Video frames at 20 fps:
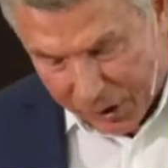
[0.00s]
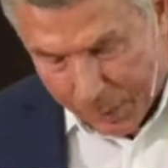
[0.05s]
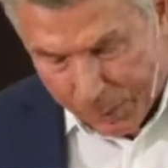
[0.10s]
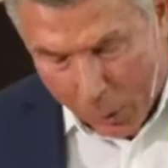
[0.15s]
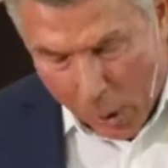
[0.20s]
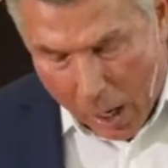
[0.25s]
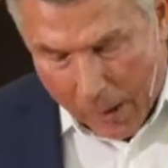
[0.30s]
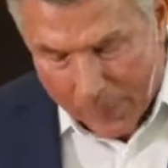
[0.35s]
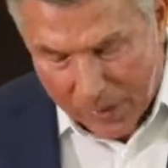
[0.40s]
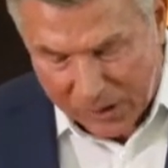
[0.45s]
a
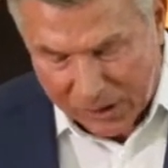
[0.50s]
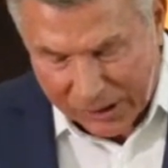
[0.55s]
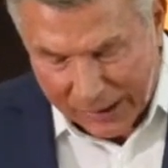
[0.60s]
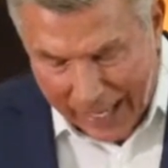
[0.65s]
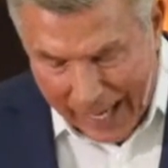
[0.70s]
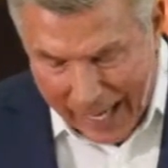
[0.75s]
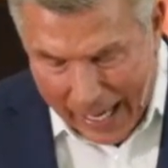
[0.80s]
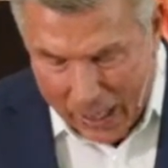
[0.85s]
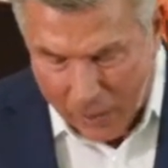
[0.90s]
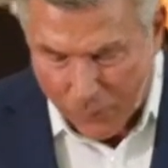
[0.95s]
promised
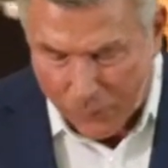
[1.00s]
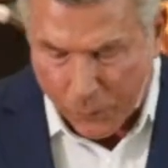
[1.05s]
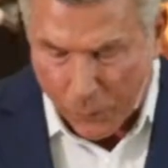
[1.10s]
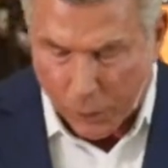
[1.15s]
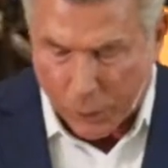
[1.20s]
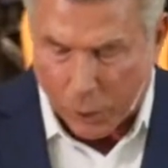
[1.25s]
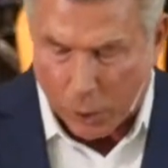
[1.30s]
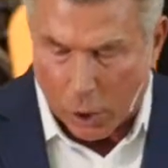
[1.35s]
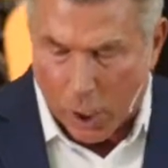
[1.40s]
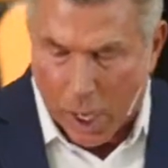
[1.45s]
land
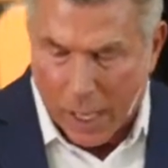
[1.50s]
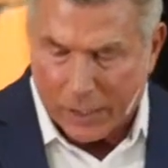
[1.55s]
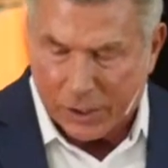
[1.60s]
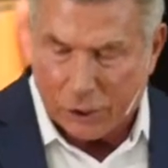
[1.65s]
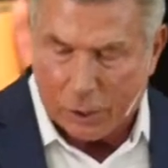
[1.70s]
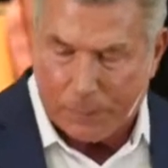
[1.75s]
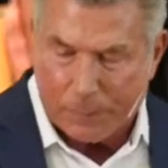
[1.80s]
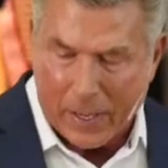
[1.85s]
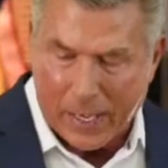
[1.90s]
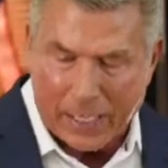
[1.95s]
for your
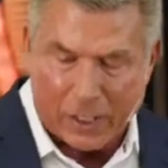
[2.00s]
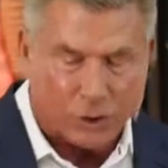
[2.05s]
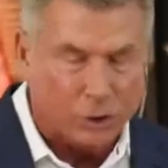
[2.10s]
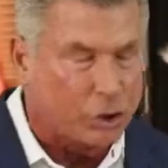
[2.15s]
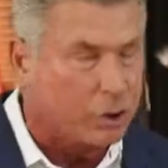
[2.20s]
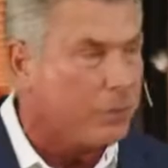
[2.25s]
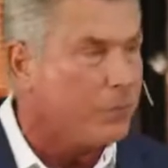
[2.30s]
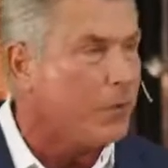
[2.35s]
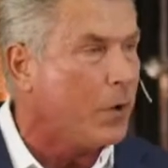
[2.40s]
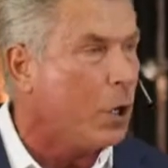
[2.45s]

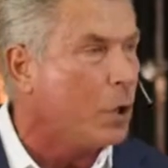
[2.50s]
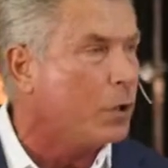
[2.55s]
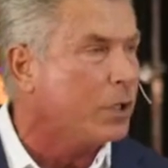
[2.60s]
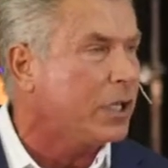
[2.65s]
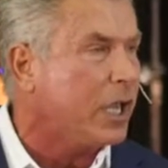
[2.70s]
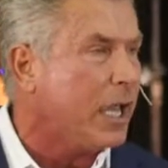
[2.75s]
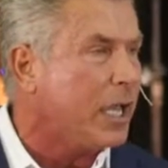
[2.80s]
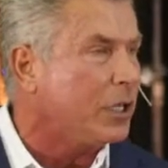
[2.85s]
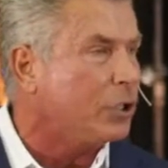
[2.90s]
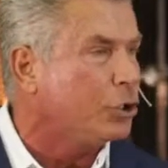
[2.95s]
occupation,
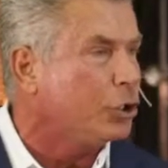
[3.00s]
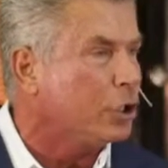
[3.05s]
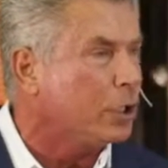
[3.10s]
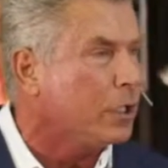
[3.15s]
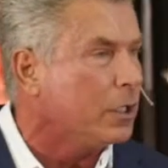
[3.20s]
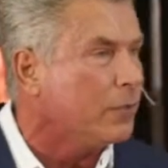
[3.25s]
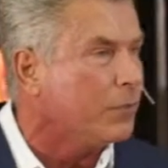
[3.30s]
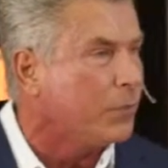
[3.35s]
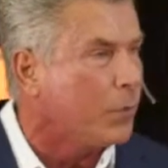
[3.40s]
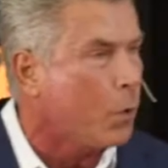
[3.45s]
vocation,
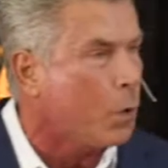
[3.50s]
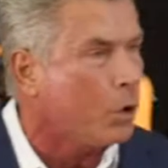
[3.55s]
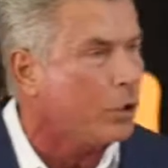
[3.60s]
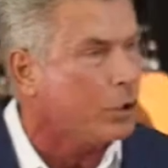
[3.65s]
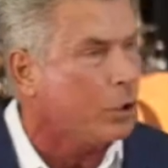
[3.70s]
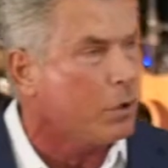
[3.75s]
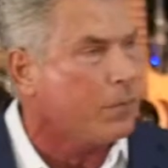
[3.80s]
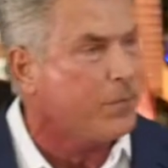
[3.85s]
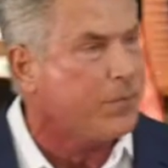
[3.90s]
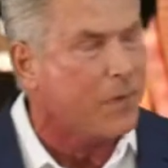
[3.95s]
and for
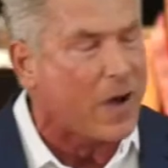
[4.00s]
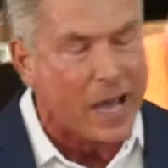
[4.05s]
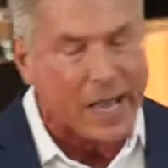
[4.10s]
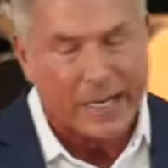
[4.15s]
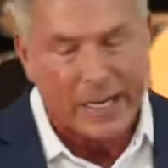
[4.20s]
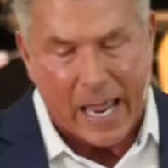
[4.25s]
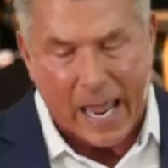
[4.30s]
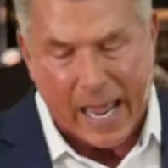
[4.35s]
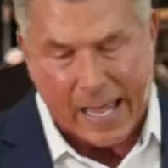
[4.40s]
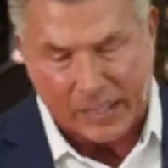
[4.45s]
your
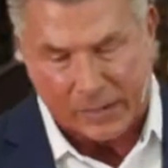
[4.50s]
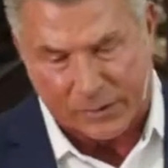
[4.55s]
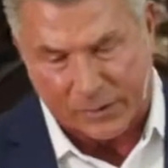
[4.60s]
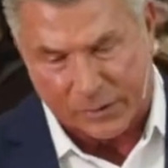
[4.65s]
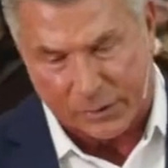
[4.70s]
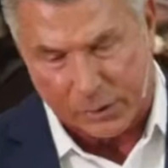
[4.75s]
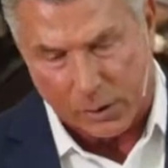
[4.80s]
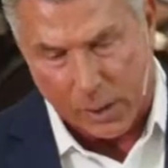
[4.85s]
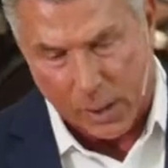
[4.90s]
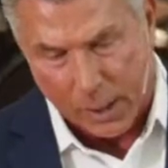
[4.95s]

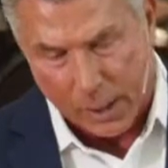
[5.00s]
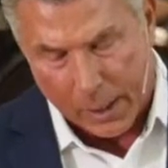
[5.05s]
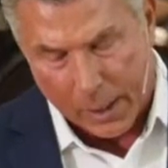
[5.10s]
finance.